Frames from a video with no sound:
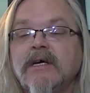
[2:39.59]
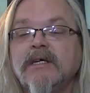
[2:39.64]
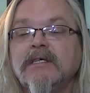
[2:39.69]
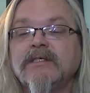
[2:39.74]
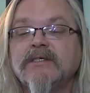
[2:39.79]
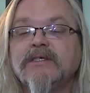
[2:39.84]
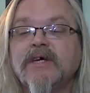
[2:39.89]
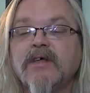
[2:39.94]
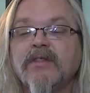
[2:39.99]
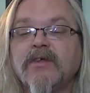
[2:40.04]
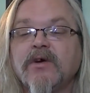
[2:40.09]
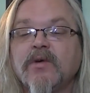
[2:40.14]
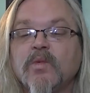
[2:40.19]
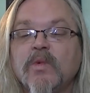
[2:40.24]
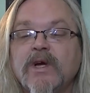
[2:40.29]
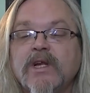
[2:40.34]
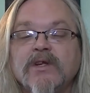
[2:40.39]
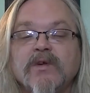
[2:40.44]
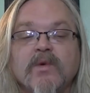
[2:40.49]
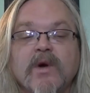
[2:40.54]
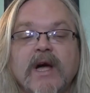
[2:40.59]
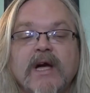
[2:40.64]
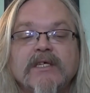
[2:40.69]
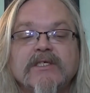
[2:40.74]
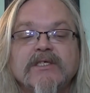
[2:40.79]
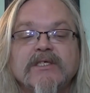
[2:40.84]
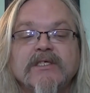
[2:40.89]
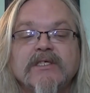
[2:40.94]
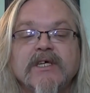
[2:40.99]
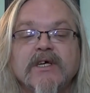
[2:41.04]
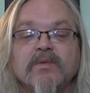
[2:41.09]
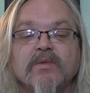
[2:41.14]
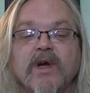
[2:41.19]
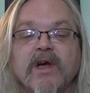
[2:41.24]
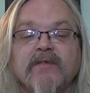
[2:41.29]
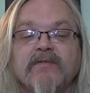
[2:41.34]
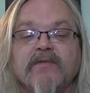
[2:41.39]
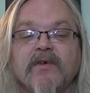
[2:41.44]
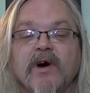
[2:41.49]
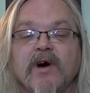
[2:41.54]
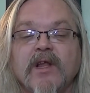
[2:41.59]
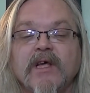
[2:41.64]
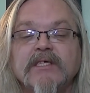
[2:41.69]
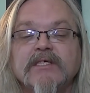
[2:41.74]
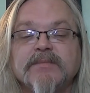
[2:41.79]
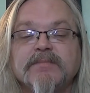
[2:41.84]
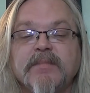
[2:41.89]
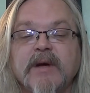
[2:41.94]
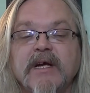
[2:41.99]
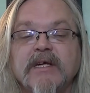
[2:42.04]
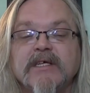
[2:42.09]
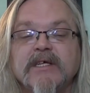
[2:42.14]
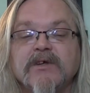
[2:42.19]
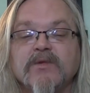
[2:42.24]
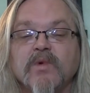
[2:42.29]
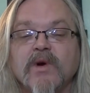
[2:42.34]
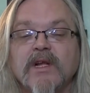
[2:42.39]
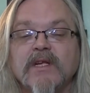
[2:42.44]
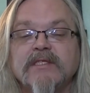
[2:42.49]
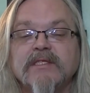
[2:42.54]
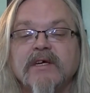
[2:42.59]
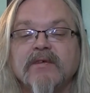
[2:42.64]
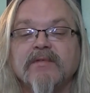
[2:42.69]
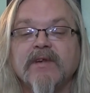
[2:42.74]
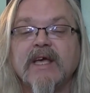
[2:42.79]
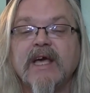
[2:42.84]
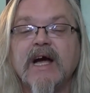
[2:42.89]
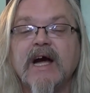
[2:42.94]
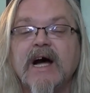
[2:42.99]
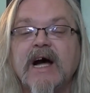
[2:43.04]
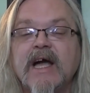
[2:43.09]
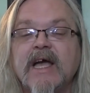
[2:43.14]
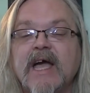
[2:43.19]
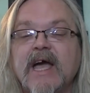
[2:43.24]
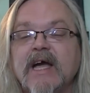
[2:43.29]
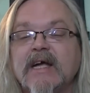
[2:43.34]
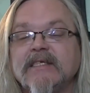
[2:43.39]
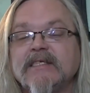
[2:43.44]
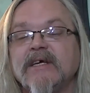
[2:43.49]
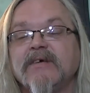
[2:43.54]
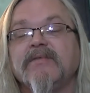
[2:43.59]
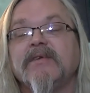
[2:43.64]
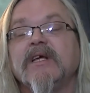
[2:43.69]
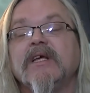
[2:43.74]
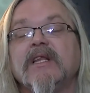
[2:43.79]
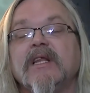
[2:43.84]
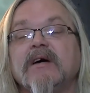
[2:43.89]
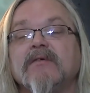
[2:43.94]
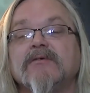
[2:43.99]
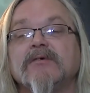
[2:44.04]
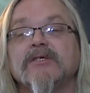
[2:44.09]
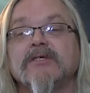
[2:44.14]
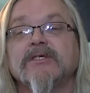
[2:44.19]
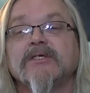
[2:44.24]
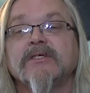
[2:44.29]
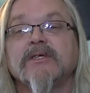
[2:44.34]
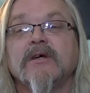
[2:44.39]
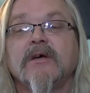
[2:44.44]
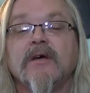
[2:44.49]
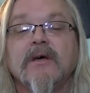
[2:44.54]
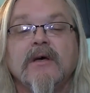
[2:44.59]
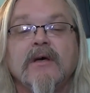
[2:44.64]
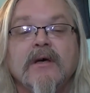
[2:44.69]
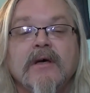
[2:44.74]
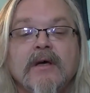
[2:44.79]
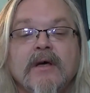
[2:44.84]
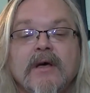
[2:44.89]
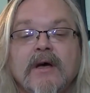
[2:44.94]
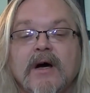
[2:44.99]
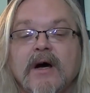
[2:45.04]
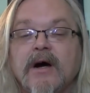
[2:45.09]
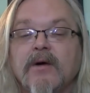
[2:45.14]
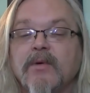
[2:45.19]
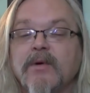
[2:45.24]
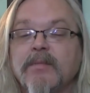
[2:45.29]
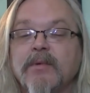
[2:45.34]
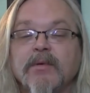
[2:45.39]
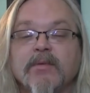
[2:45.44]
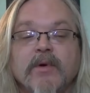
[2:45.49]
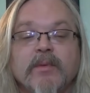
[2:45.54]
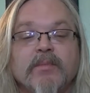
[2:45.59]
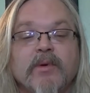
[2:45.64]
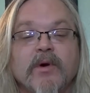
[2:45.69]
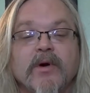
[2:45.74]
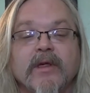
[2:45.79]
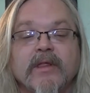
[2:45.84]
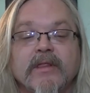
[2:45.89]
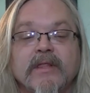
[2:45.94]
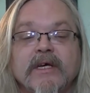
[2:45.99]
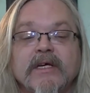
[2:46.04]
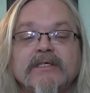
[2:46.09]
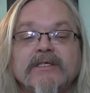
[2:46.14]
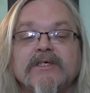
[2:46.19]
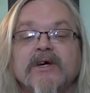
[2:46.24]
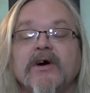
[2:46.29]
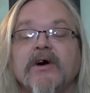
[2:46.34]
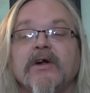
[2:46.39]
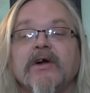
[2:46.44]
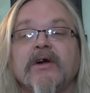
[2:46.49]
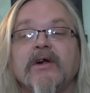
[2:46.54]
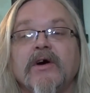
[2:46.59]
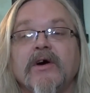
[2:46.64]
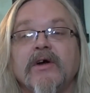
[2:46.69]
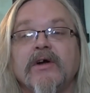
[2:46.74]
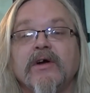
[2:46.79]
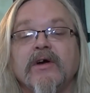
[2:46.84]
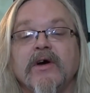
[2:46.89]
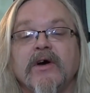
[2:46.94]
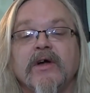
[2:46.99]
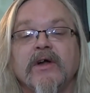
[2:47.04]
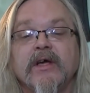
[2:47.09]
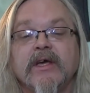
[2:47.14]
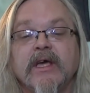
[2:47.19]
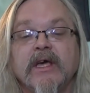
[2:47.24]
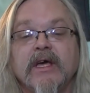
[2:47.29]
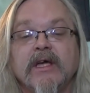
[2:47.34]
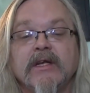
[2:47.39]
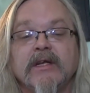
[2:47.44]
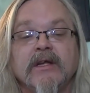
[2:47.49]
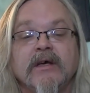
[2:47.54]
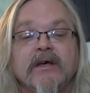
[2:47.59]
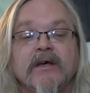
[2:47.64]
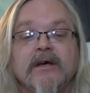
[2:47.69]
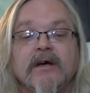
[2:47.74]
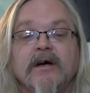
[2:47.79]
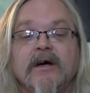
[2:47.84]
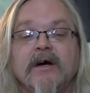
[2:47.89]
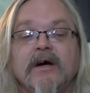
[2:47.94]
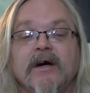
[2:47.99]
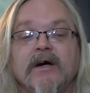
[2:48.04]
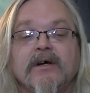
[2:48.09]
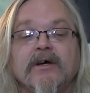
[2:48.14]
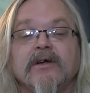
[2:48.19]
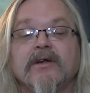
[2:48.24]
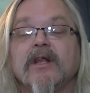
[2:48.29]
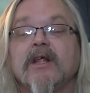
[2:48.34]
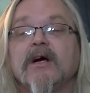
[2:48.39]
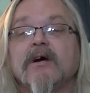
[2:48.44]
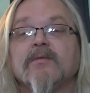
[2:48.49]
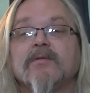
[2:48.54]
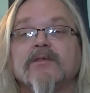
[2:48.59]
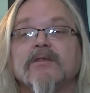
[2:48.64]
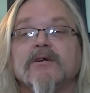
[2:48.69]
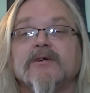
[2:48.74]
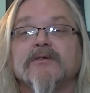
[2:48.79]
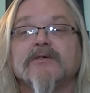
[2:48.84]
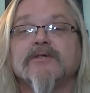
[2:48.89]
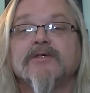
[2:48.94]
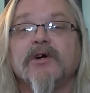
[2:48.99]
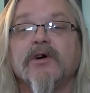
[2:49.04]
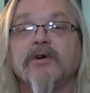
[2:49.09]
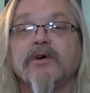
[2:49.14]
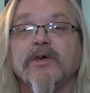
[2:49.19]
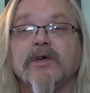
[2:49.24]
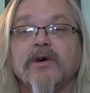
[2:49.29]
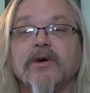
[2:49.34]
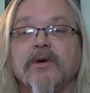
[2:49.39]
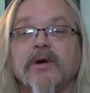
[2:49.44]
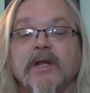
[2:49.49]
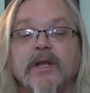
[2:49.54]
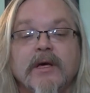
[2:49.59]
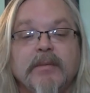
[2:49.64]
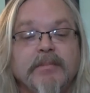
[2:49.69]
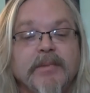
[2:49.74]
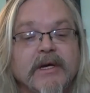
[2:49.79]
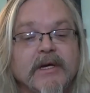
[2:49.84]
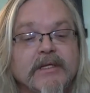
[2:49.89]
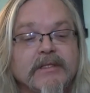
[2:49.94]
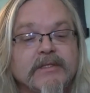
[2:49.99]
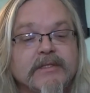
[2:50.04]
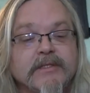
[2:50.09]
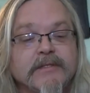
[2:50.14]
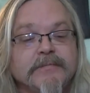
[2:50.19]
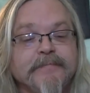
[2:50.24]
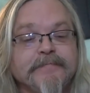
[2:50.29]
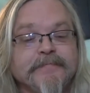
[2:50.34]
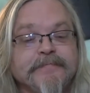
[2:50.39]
Southern wind directions and rainfall expected relatively high activity levels. We've been reporting this on and on and on again. Good luck with those Tokyo Olympics.